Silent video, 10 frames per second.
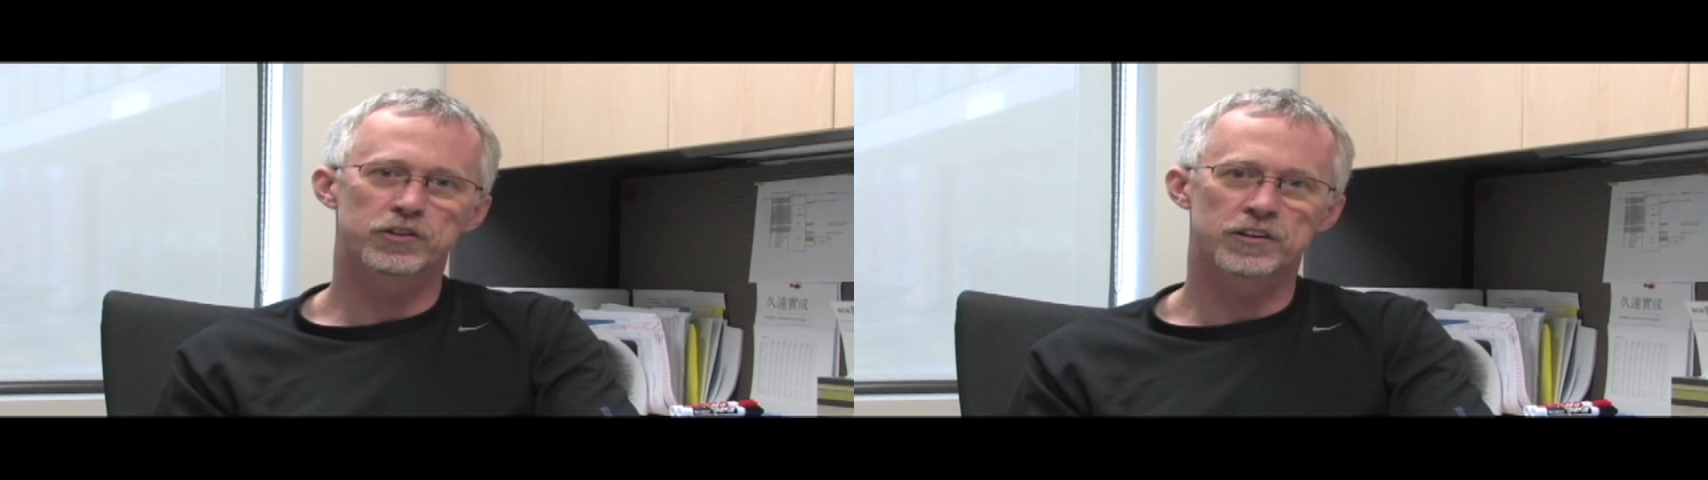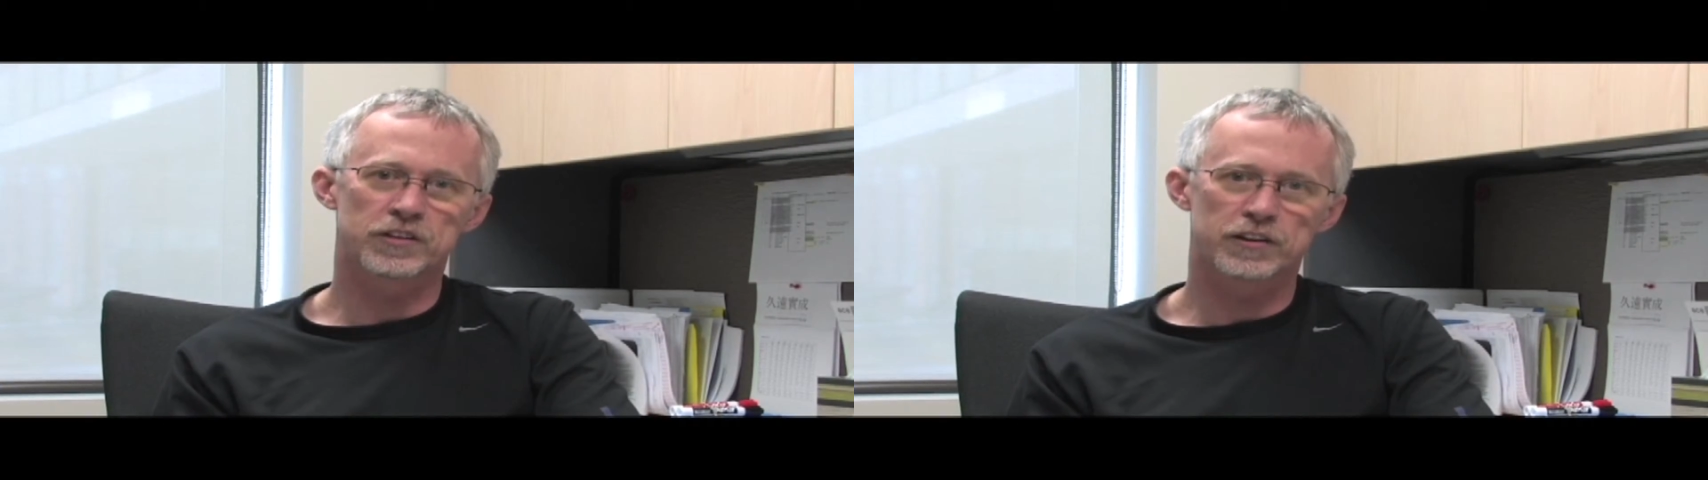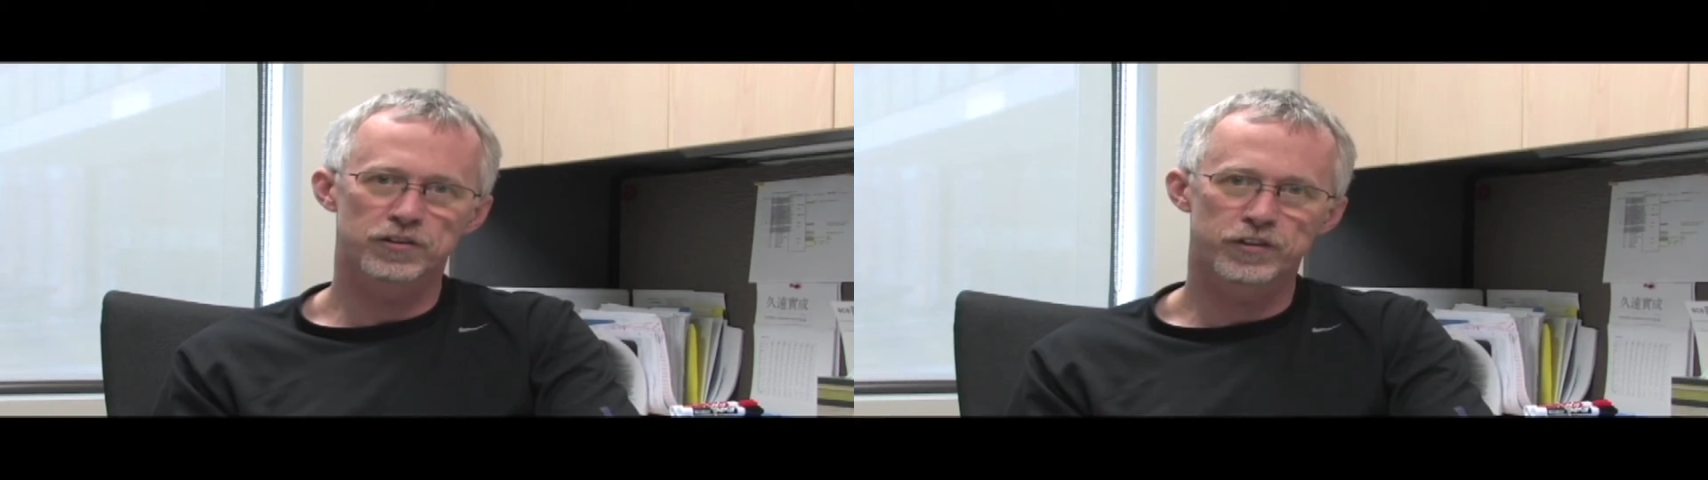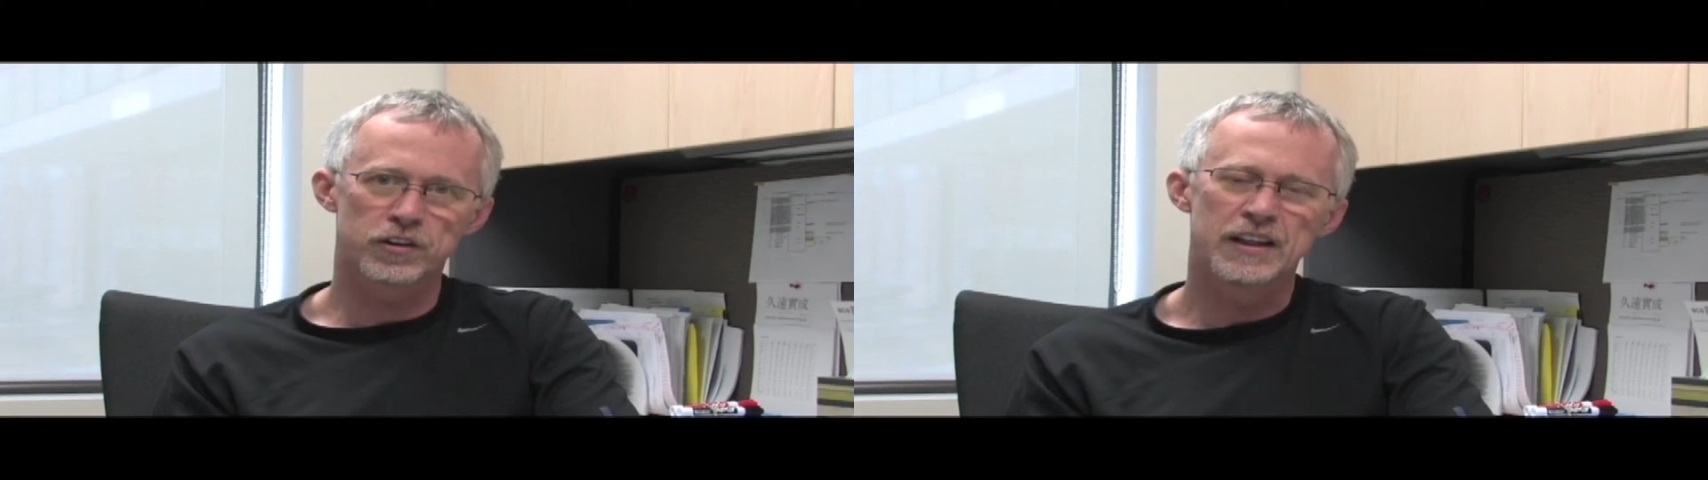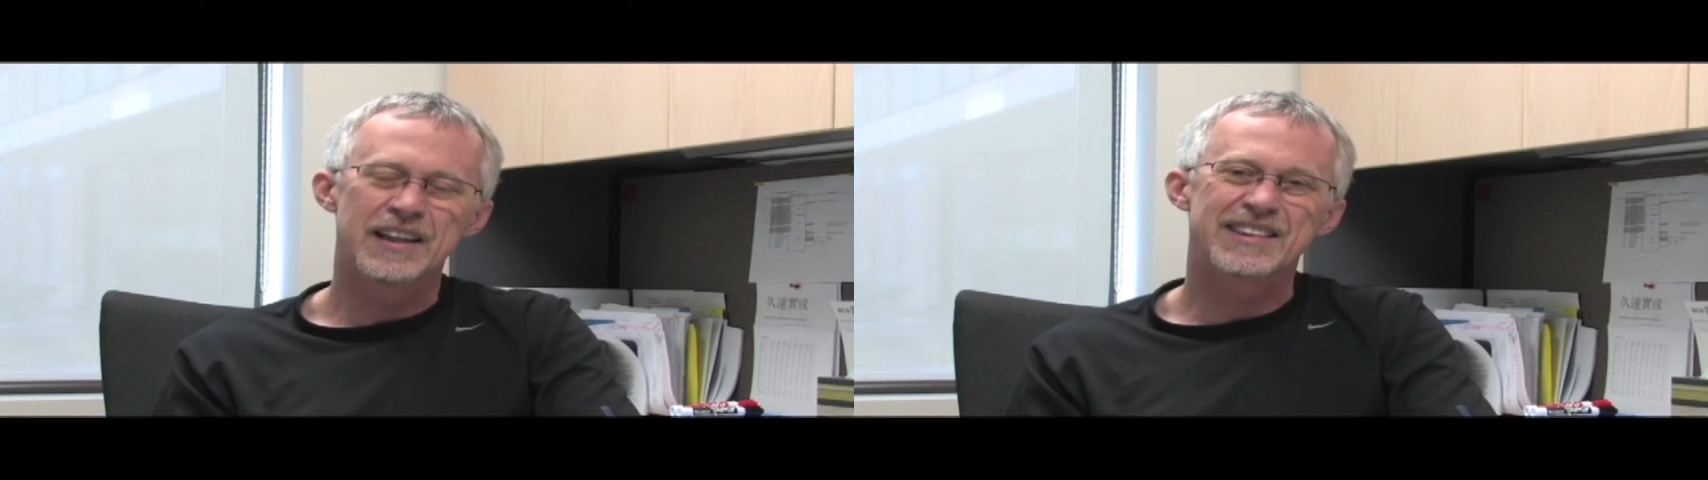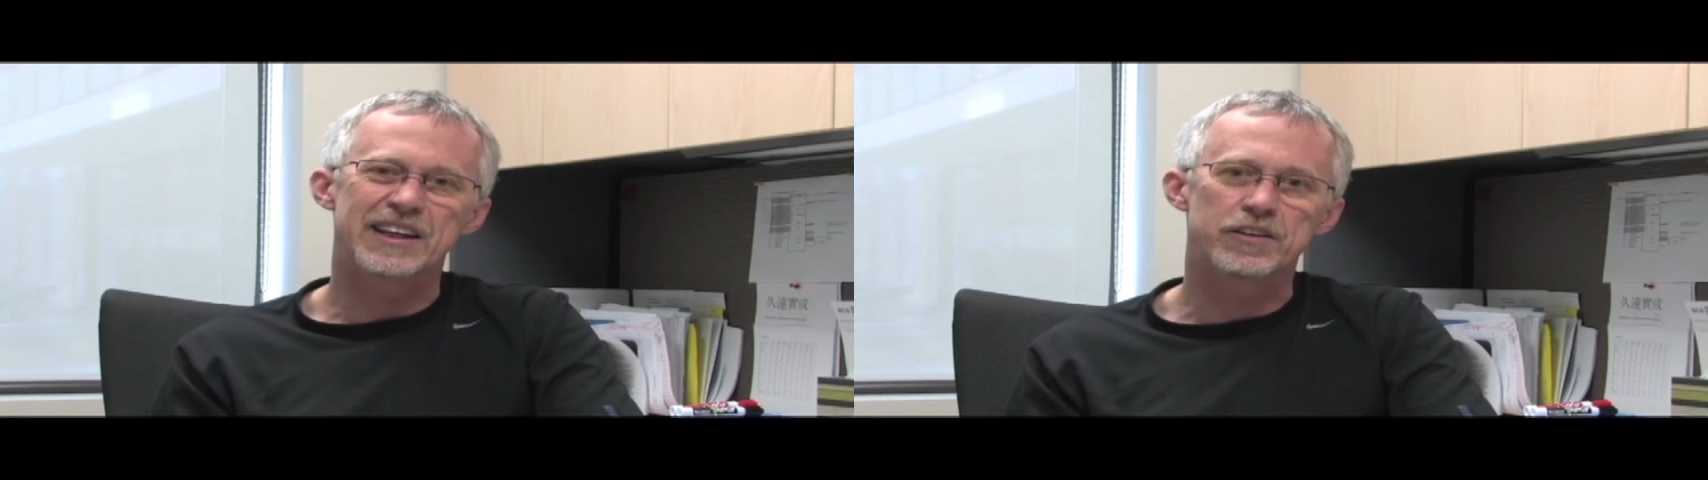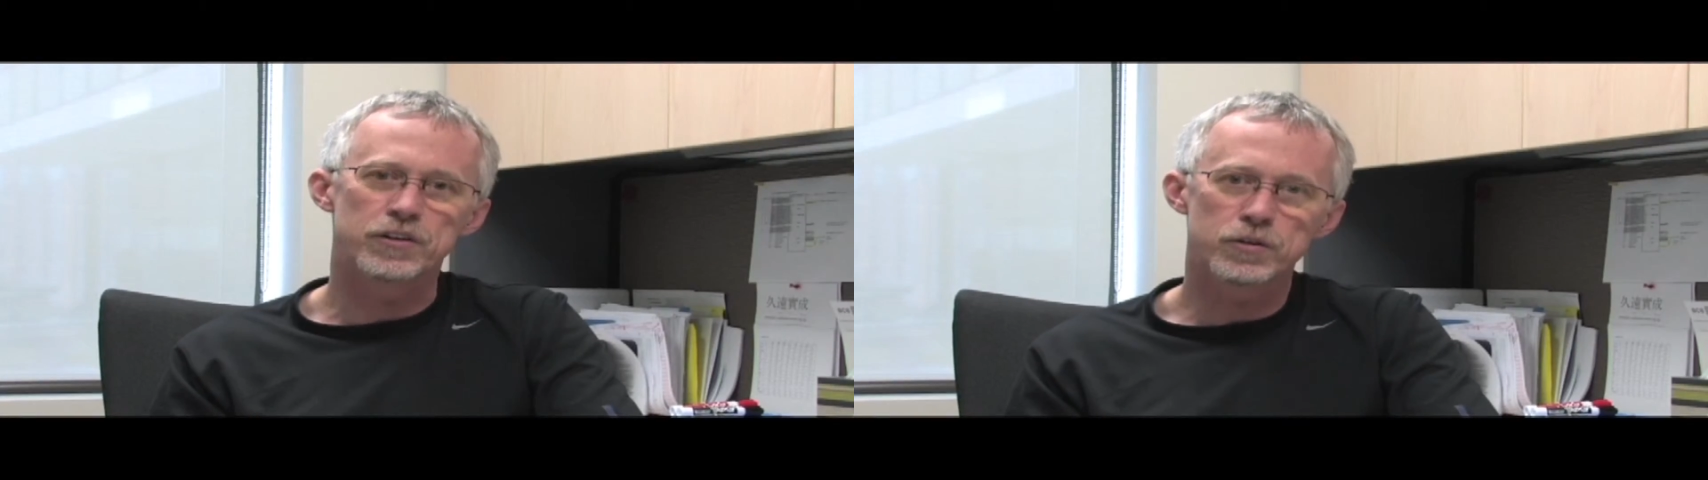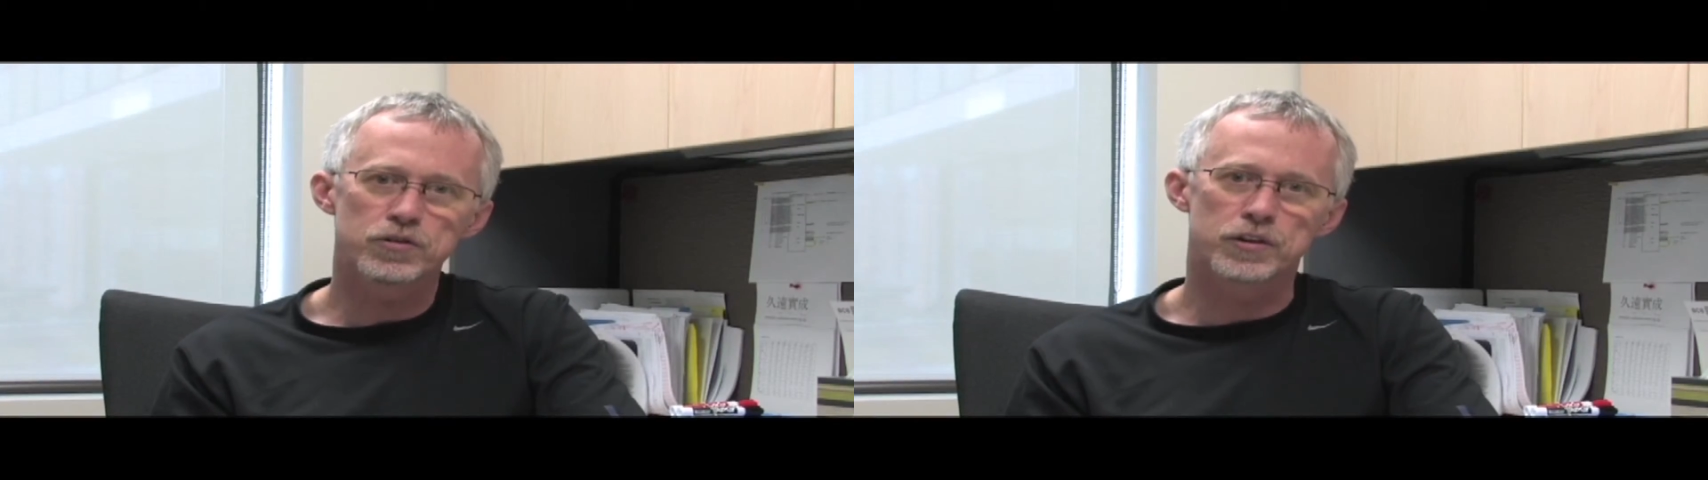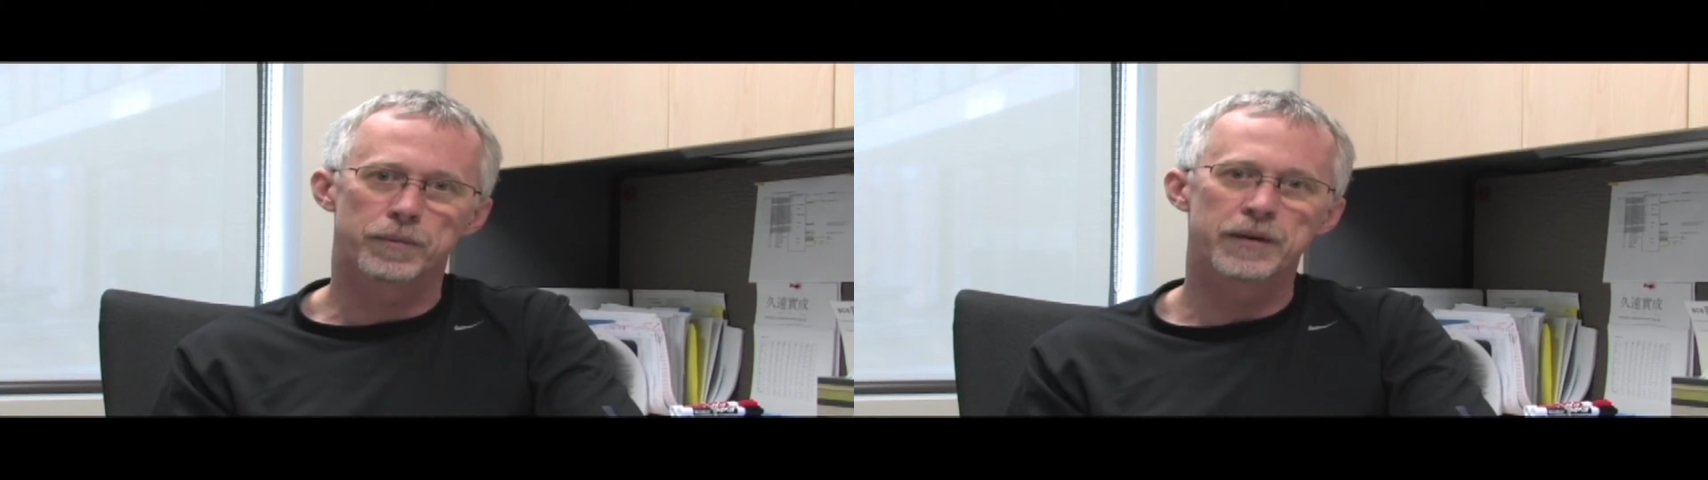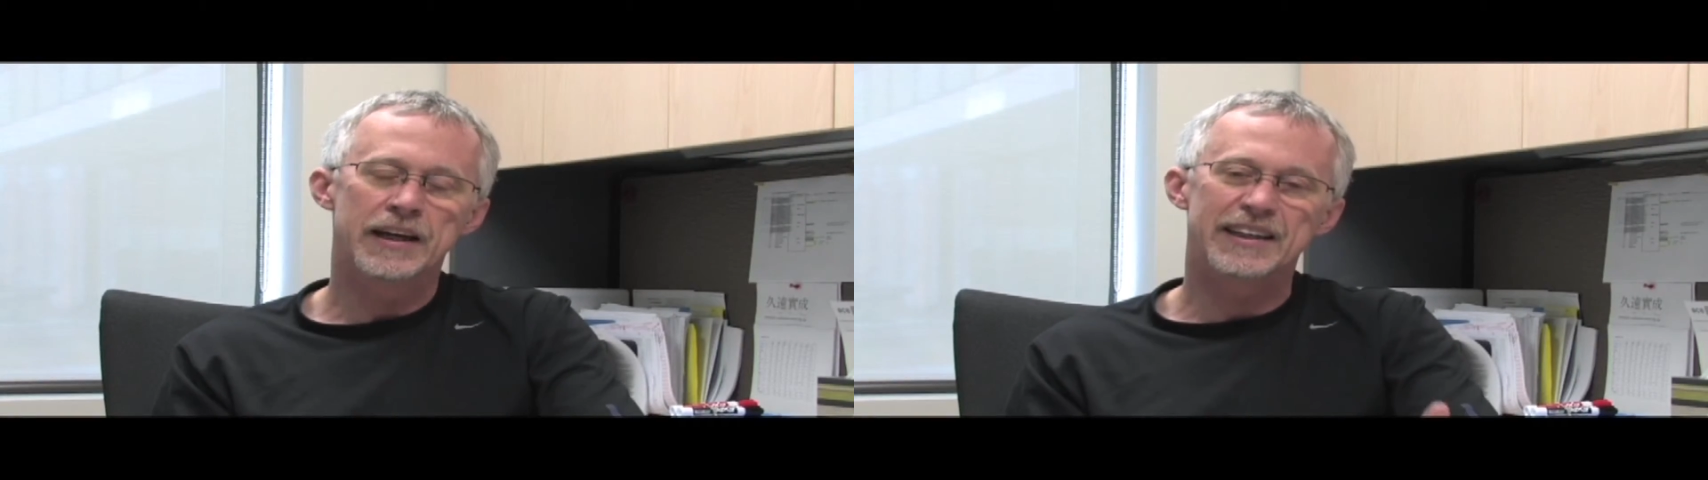successful, then use them.